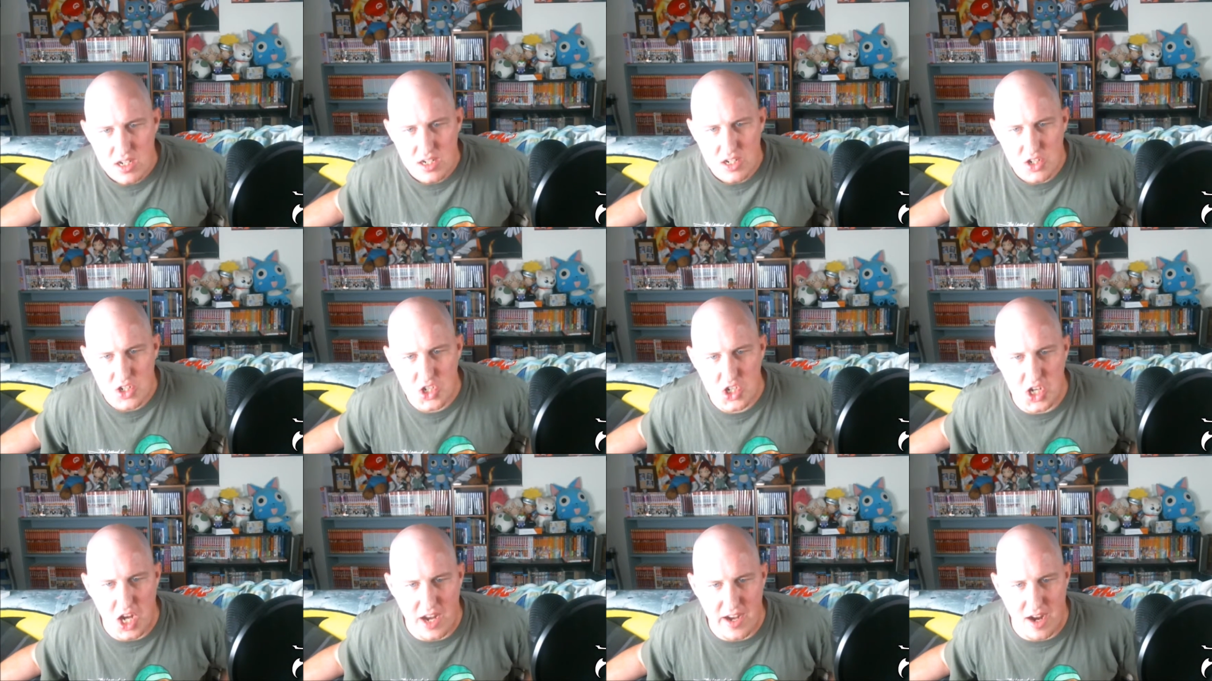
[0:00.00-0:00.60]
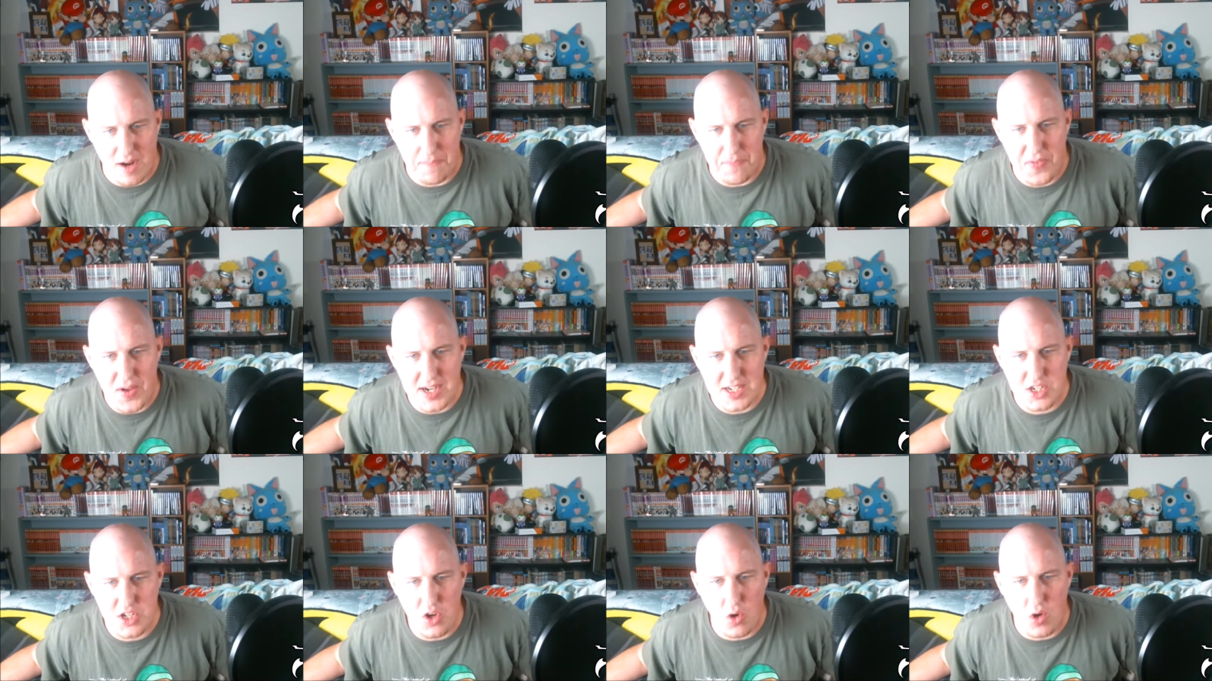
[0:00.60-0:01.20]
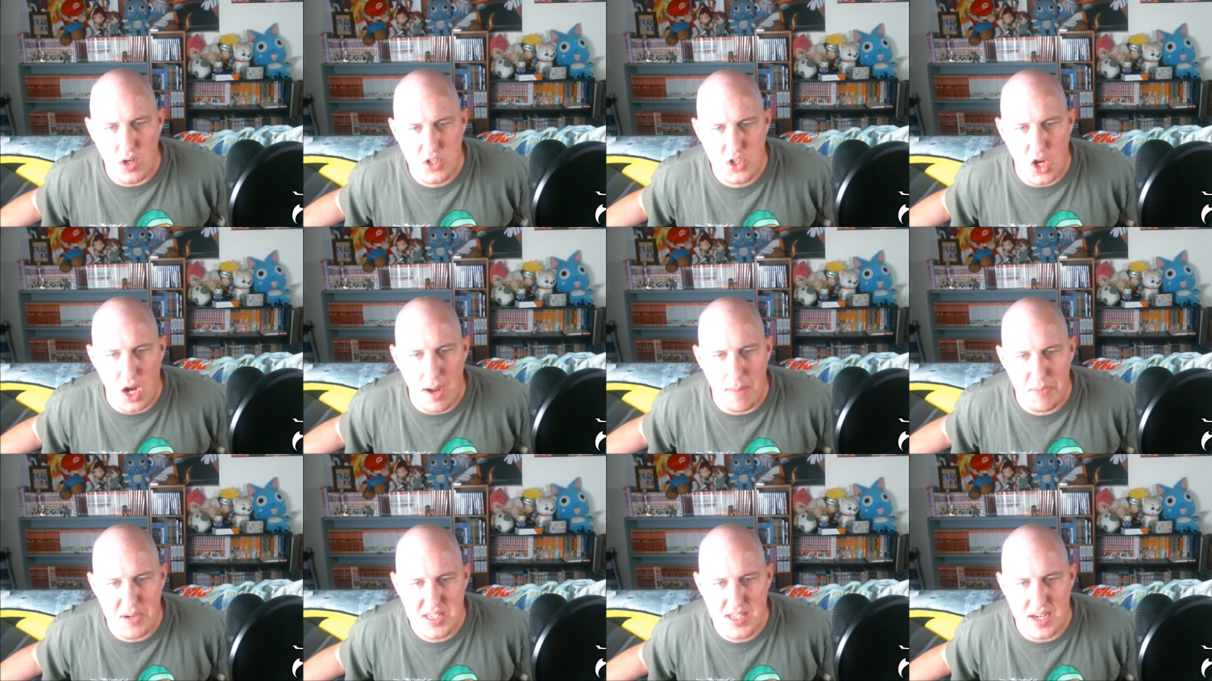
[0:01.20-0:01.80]
Shut up! That's your
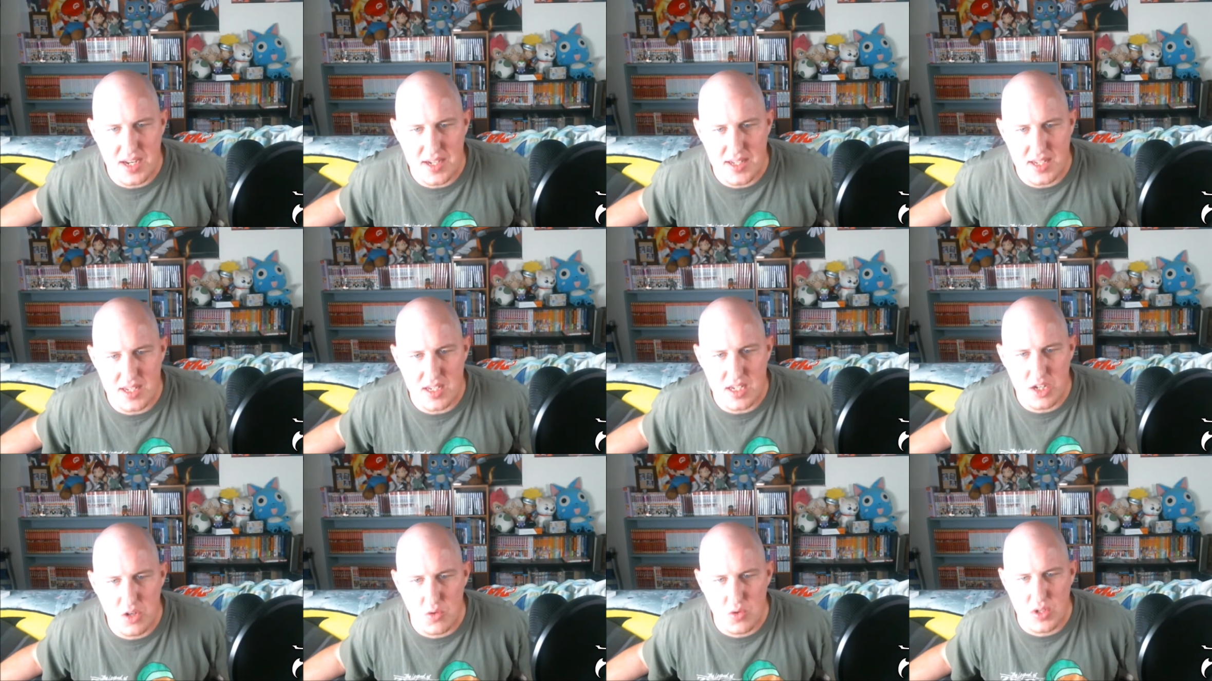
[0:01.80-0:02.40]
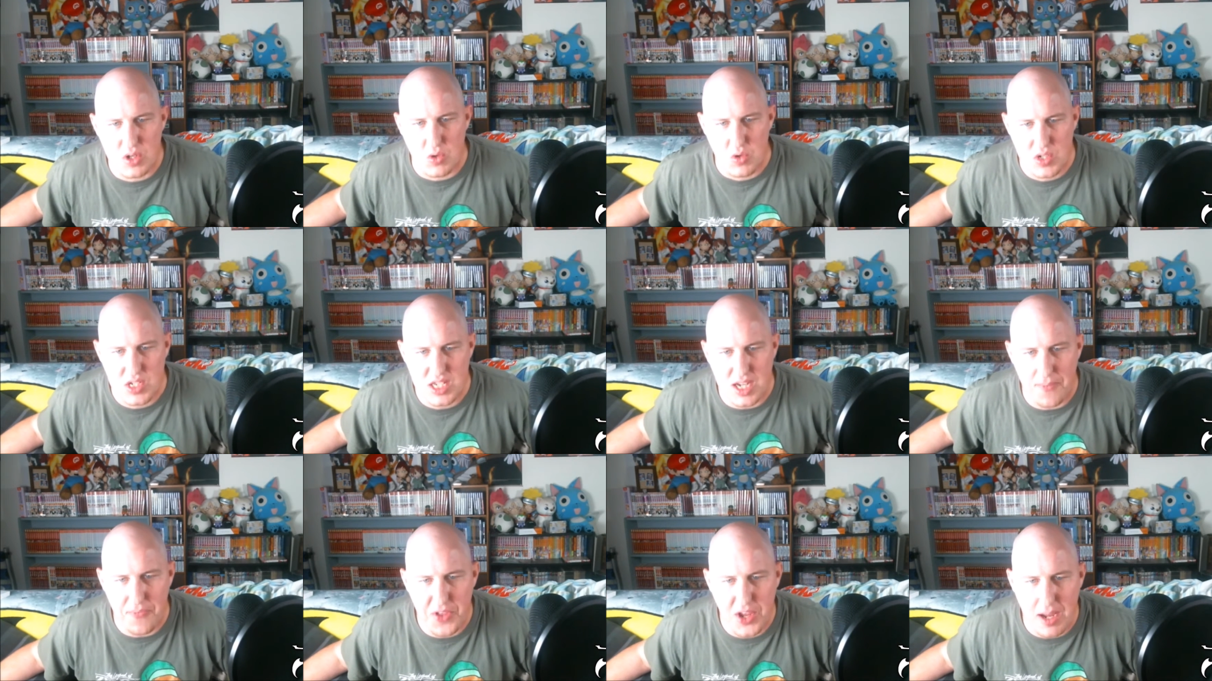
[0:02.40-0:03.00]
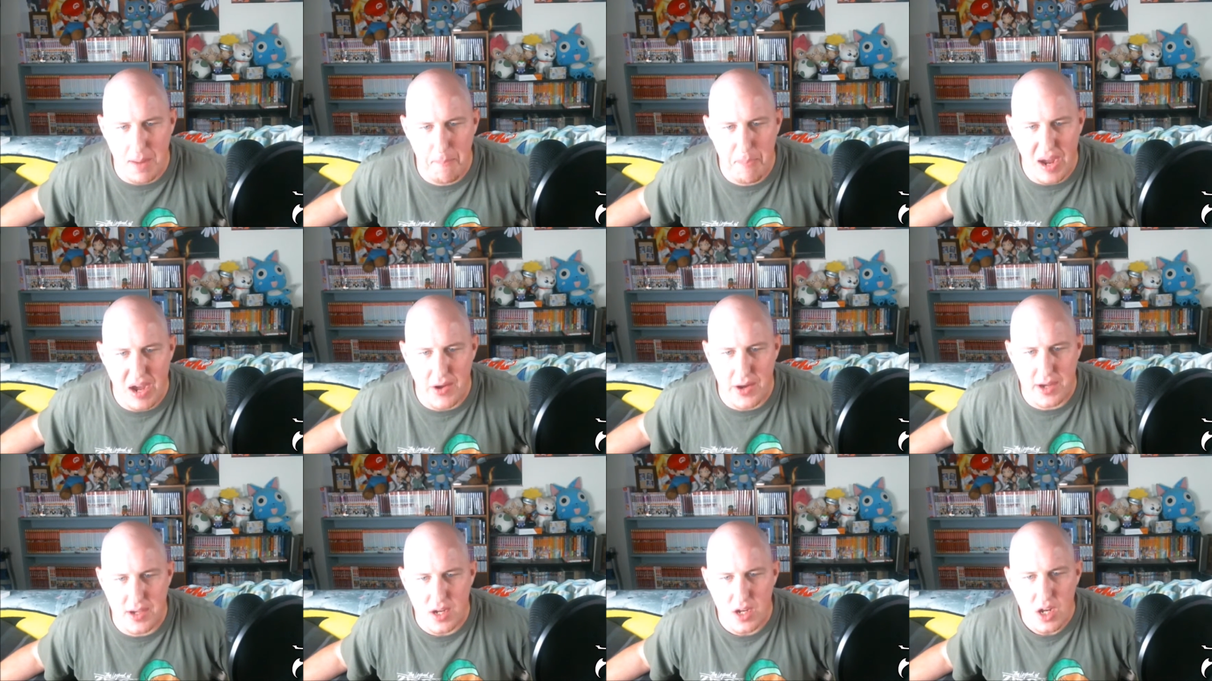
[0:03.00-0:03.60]
job, isn't it? You do something
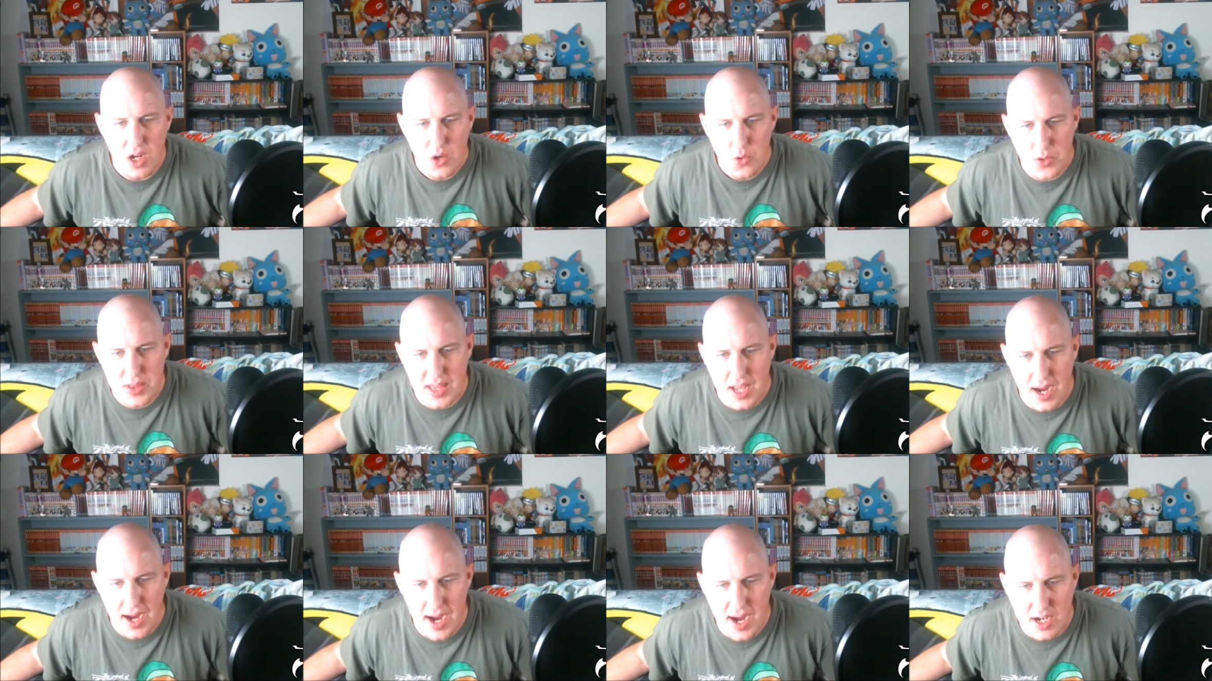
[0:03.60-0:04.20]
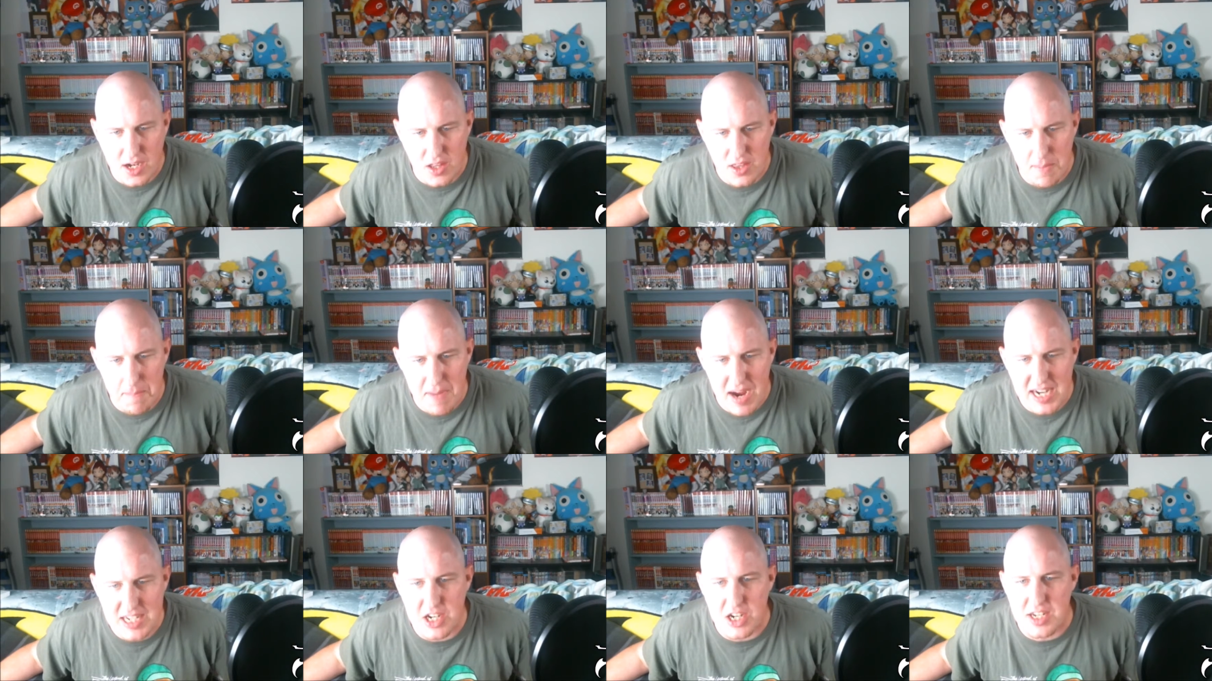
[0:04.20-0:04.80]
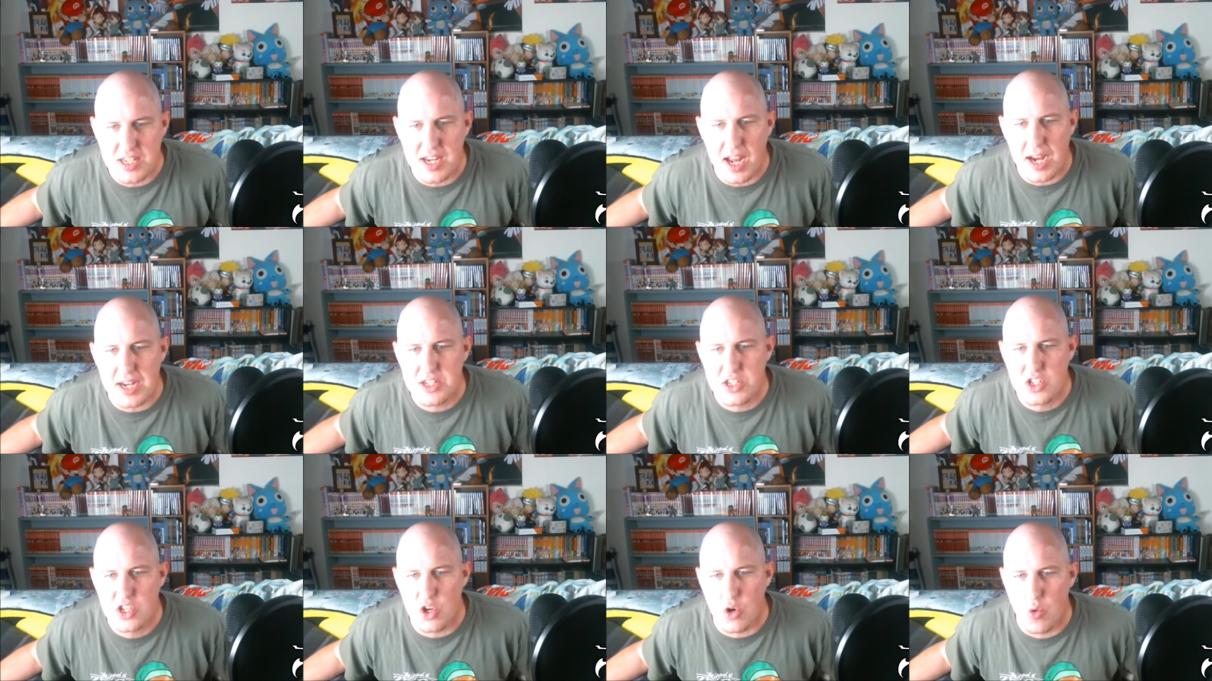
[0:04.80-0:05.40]
about it! What the heck are the magic
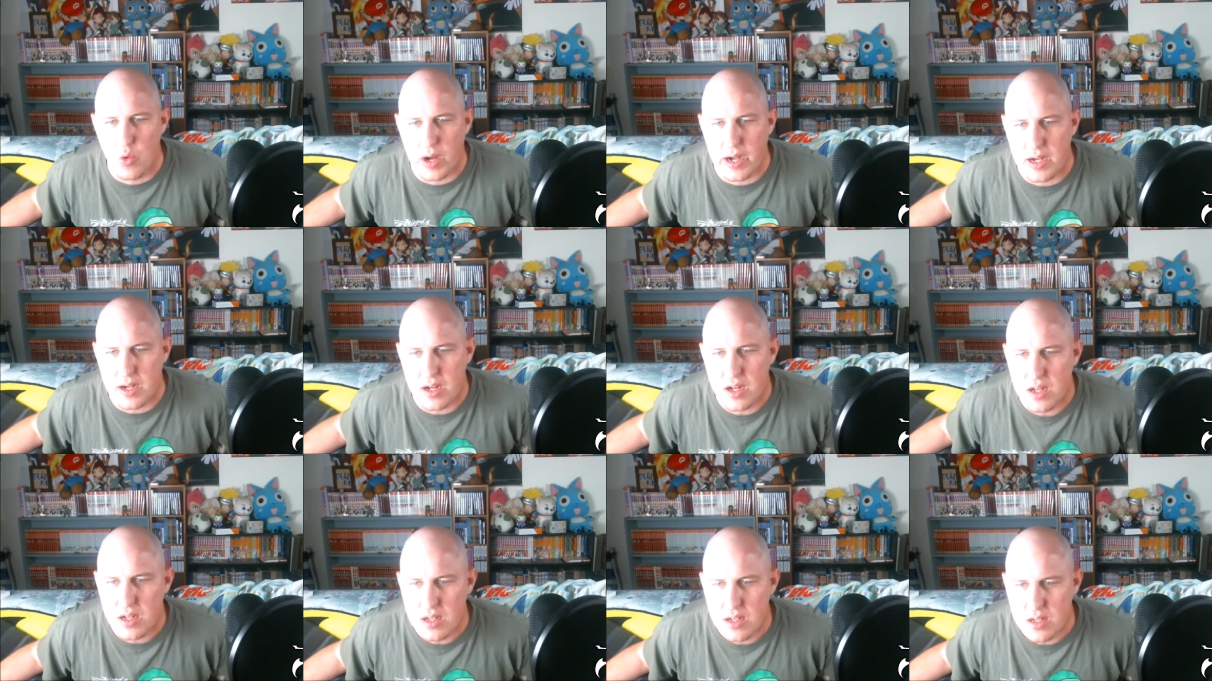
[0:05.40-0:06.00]
knights doing?